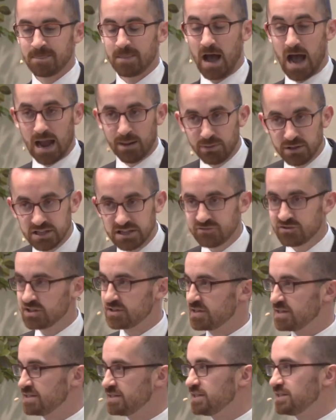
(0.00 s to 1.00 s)
I believe that
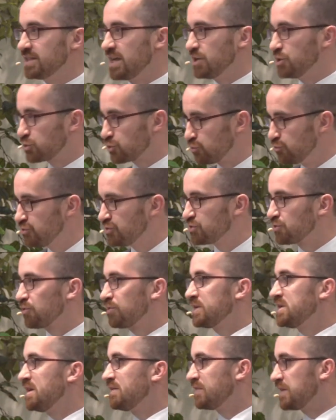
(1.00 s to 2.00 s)
this is a true
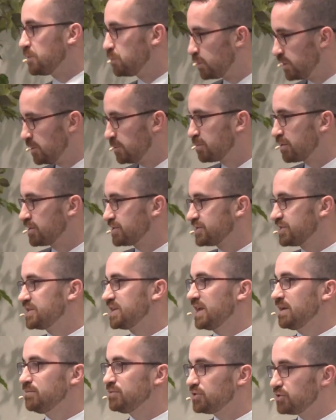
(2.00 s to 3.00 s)
story of a real person
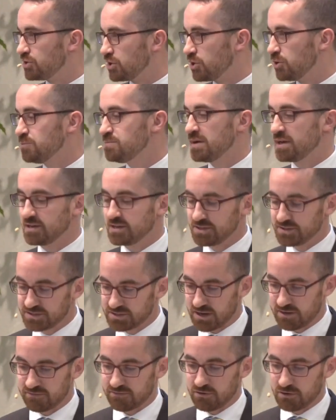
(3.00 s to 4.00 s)
named Job and his
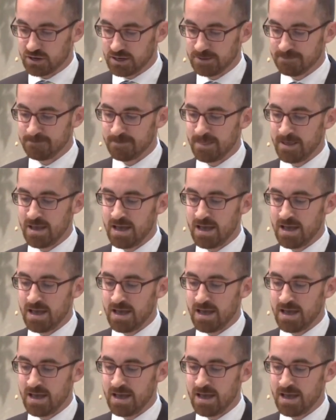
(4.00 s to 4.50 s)
suffering.